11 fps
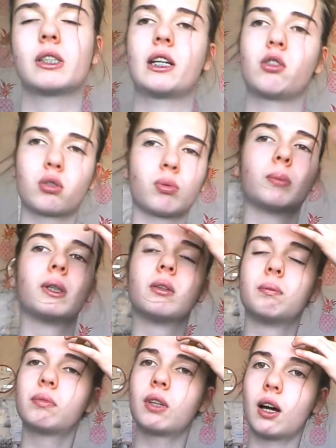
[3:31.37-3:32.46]
Dangerous Woman.
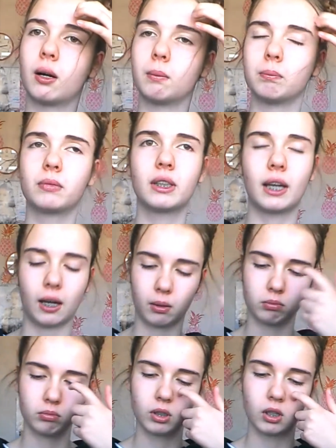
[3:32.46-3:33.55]
Yeah,
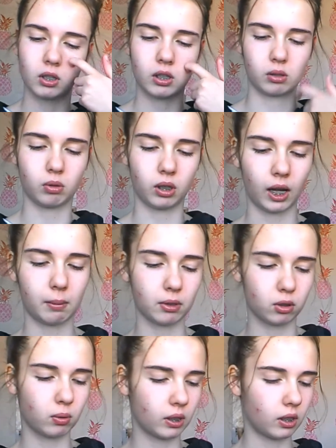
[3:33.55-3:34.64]
this one came out
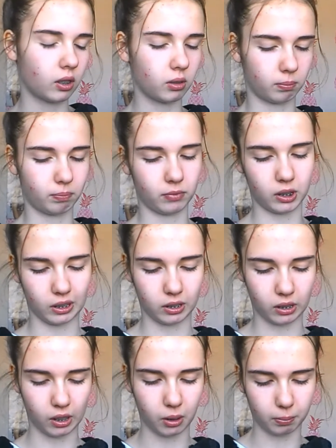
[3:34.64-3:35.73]

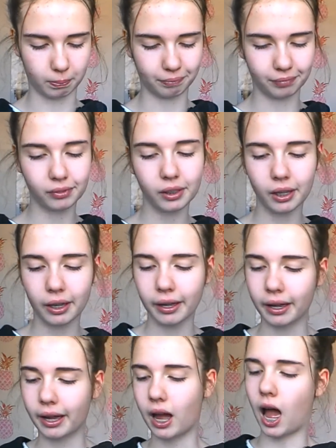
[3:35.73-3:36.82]
2016.
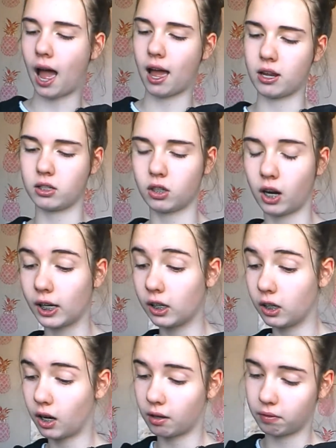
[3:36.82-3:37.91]
And I
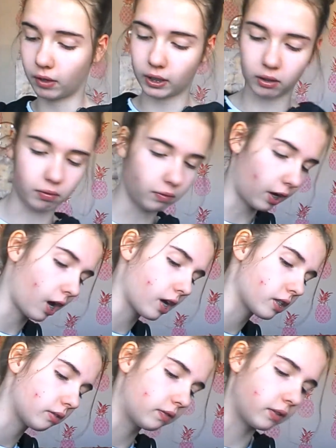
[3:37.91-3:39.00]
love like the
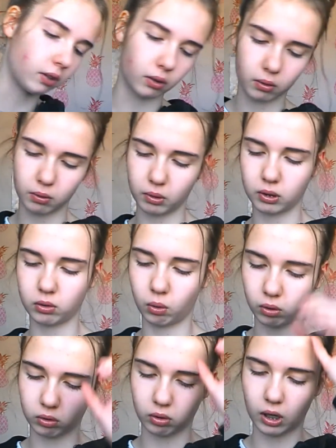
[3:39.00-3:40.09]
first few
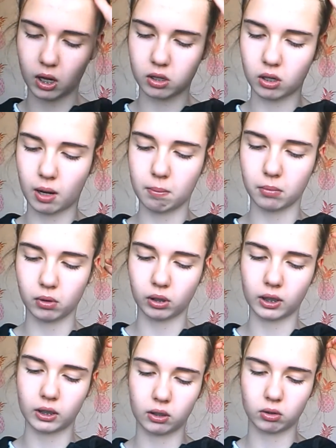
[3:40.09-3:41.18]
songs on here, so like
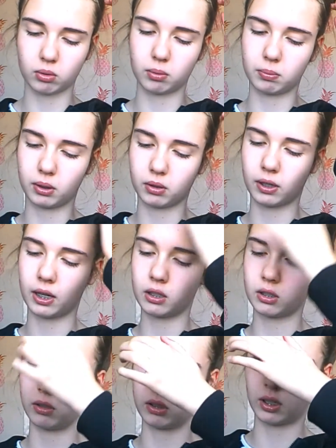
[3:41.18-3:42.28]
Moonlight, Dangerous Woman, Be Alright, and
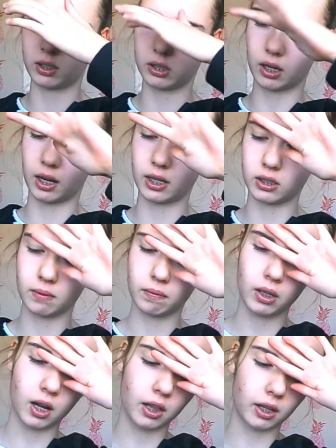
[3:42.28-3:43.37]
To You, Side to Side.
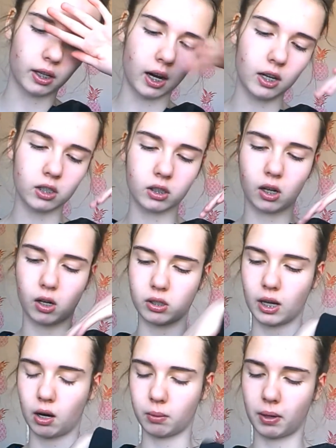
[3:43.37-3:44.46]
And then it kind of just goes
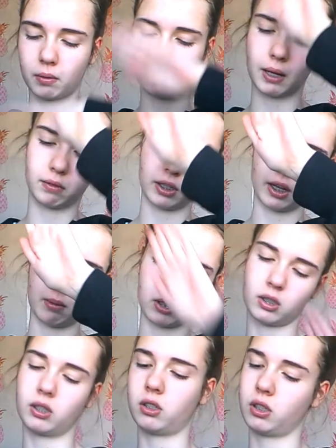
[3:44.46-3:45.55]
down, apart from Every Day, which
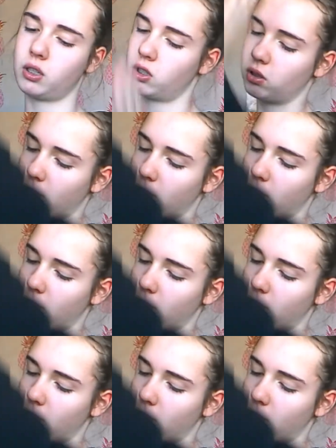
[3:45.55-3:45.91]
it just like shoots